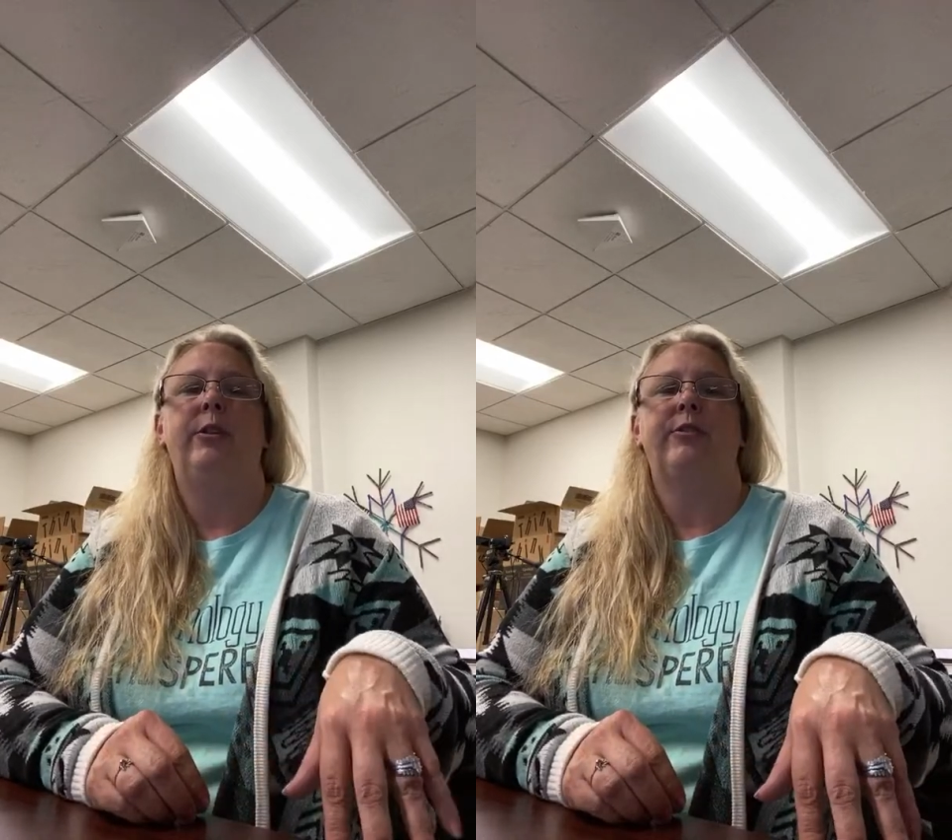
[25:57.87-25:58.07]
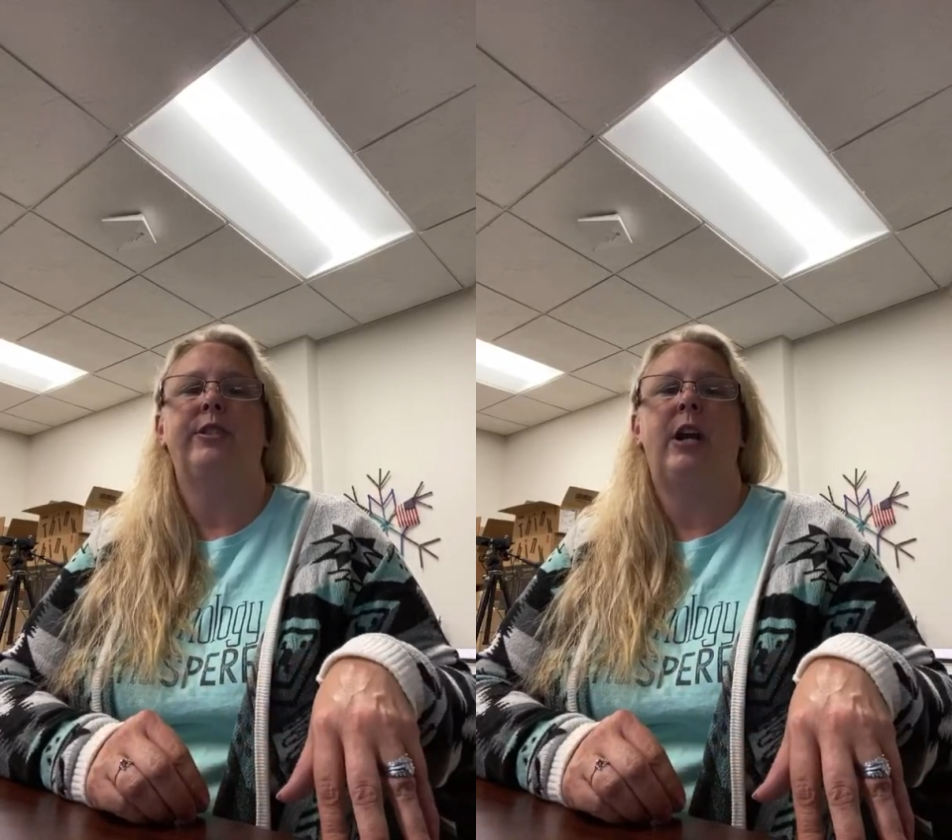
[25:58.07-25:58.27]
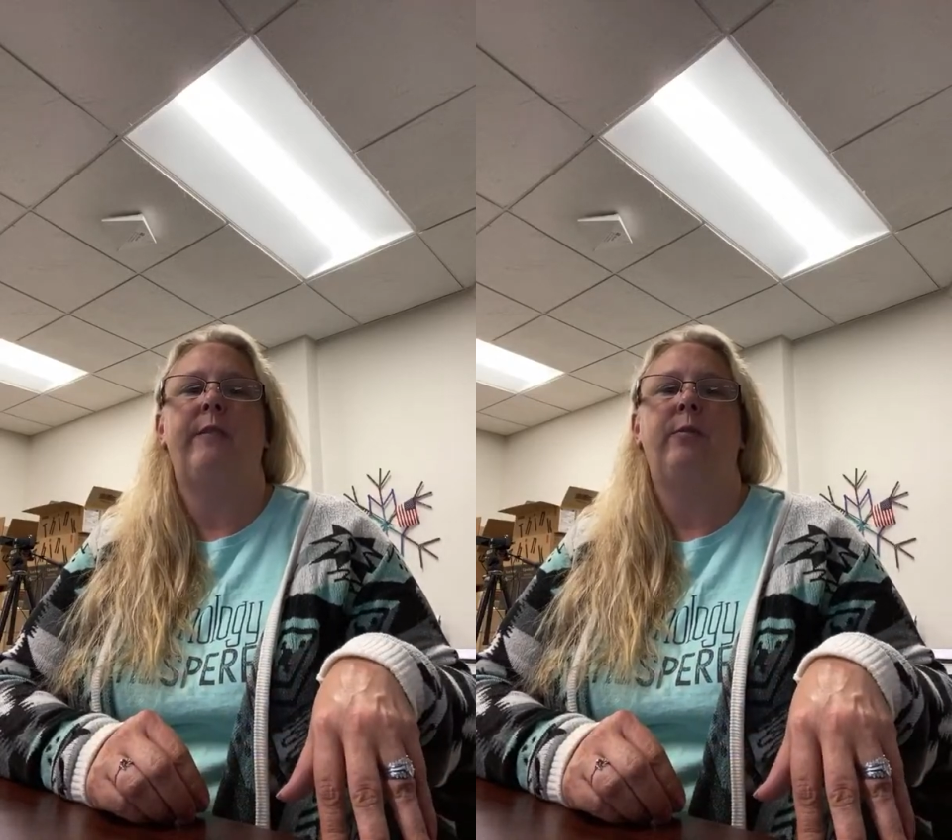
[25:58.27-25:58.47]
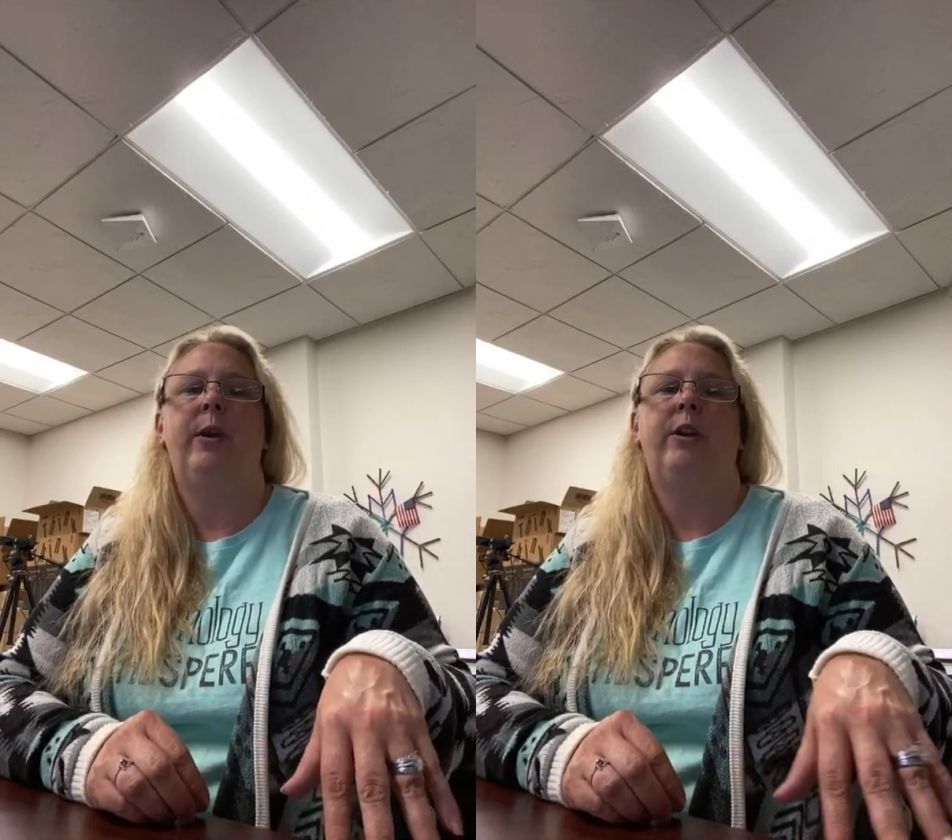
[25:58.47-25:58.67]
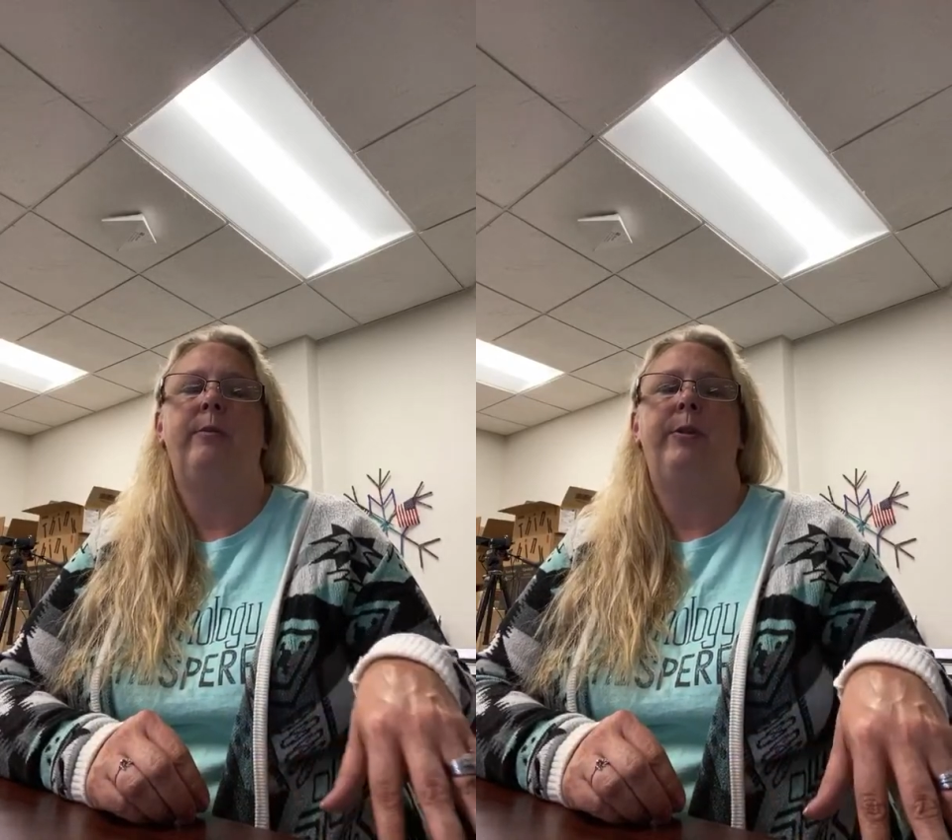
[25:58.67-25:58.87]

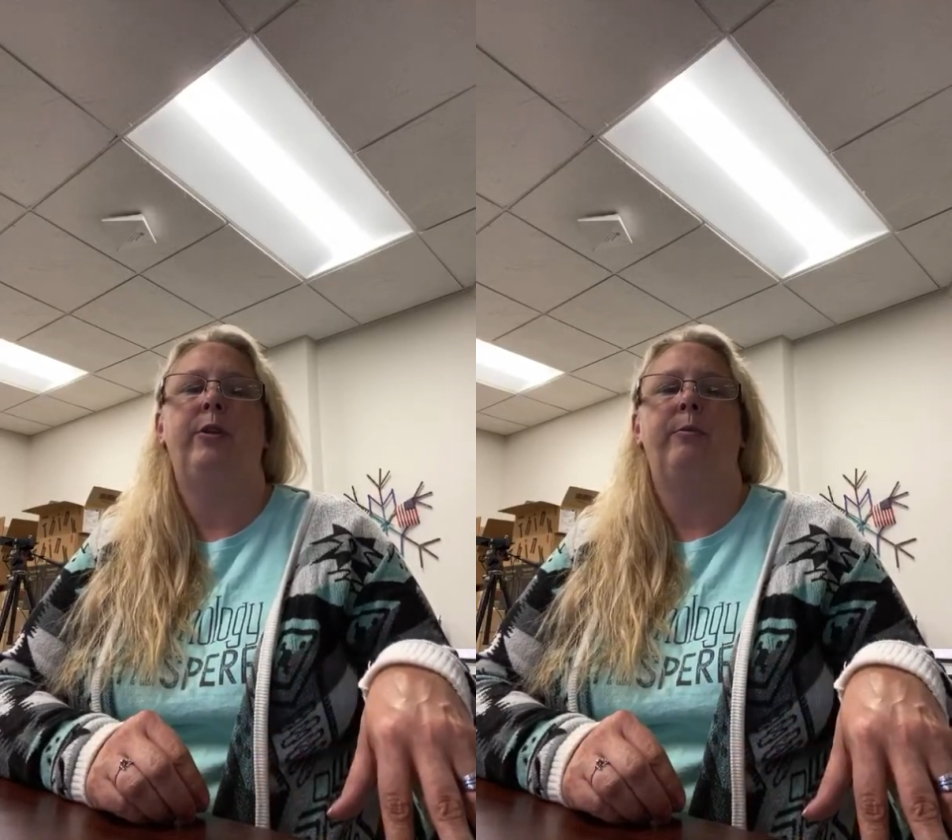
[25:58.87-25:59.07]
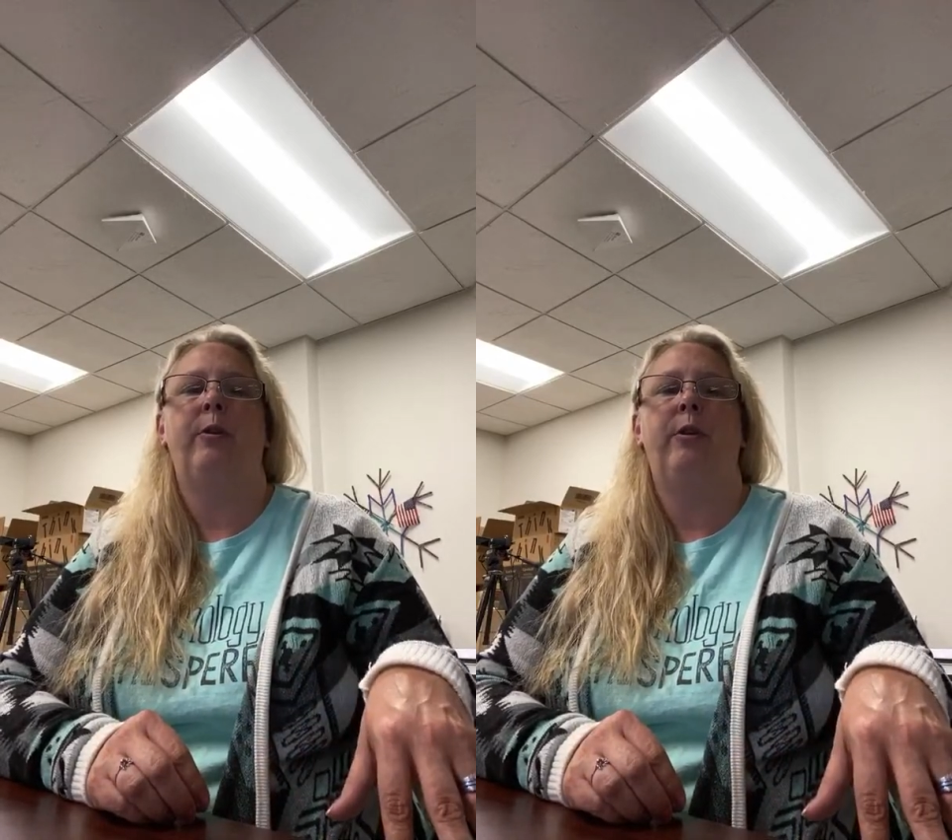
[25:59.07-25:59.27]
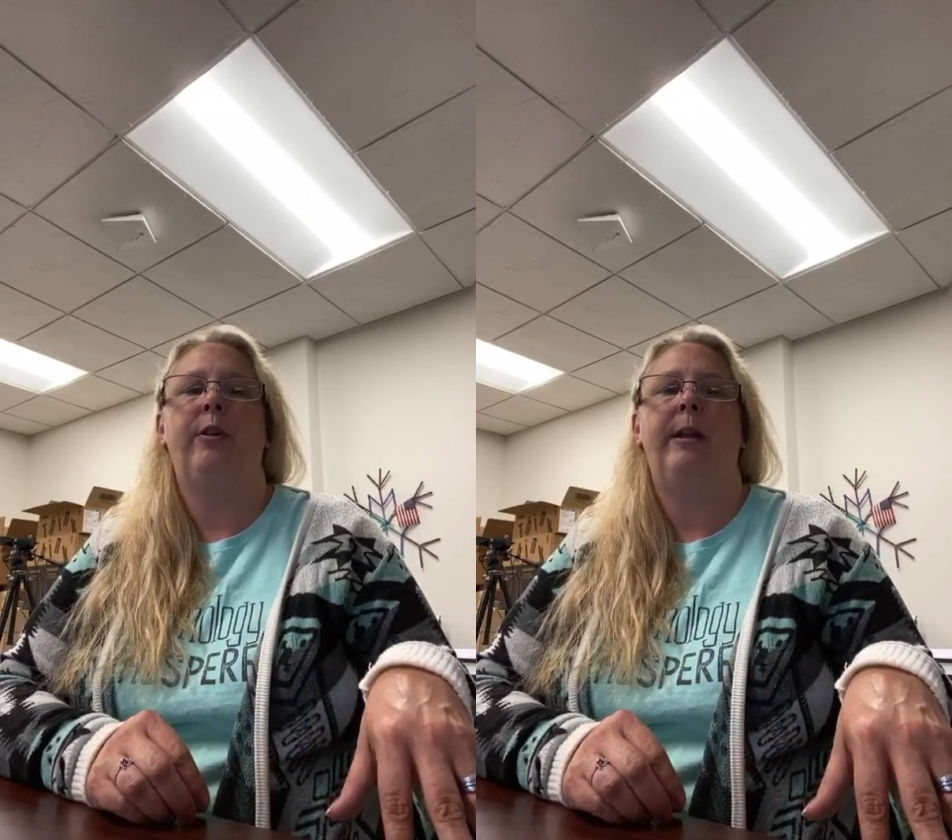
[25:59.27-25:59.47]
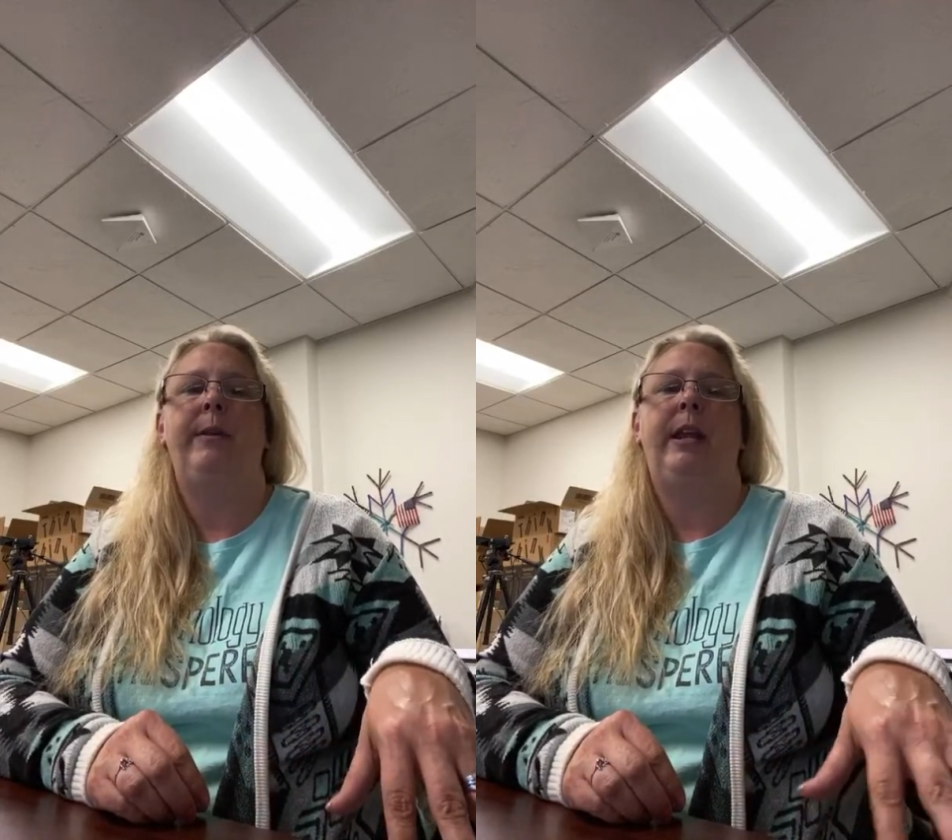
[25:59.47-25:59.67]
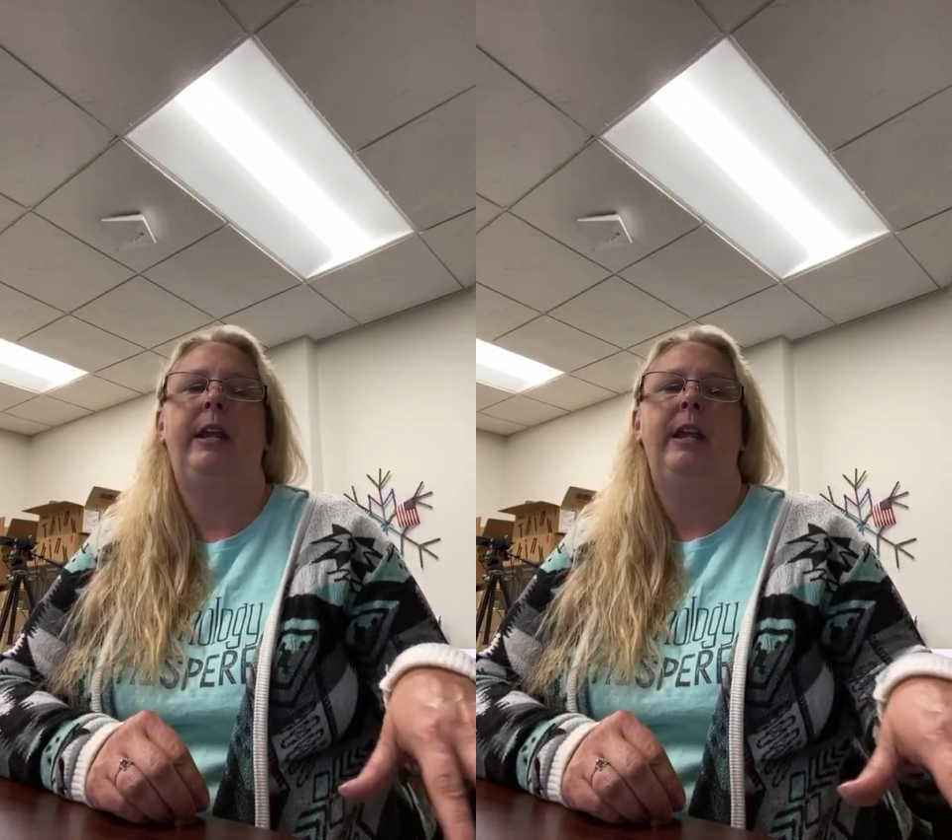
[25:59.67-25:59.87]
software, computer
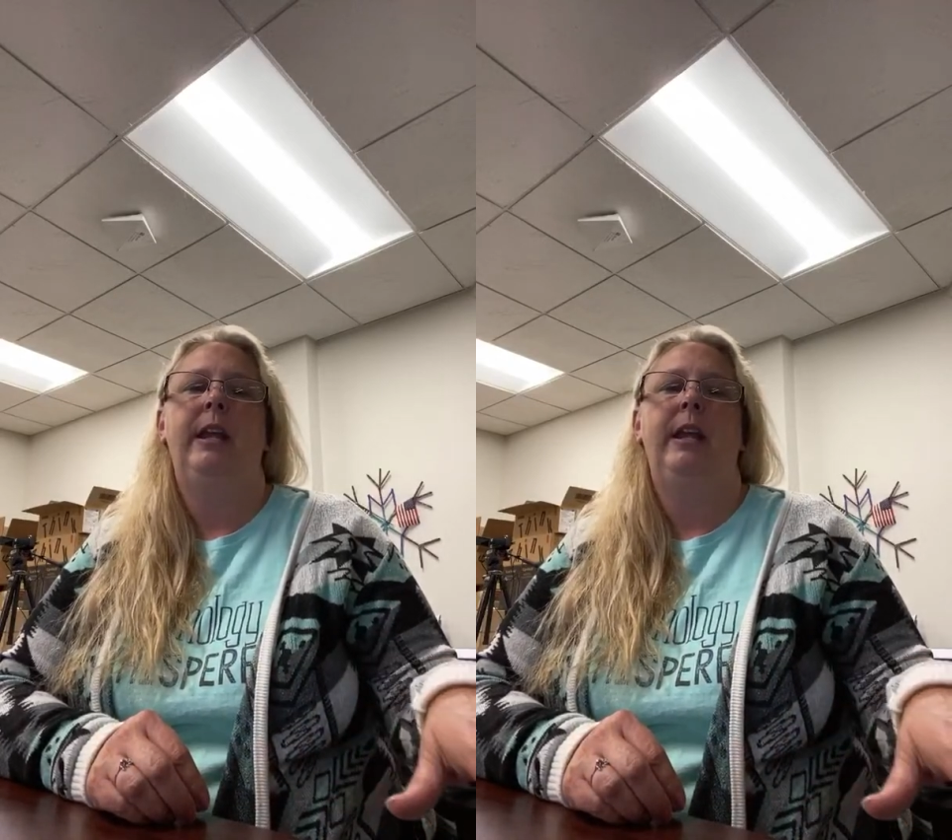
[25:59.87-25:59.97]
programming,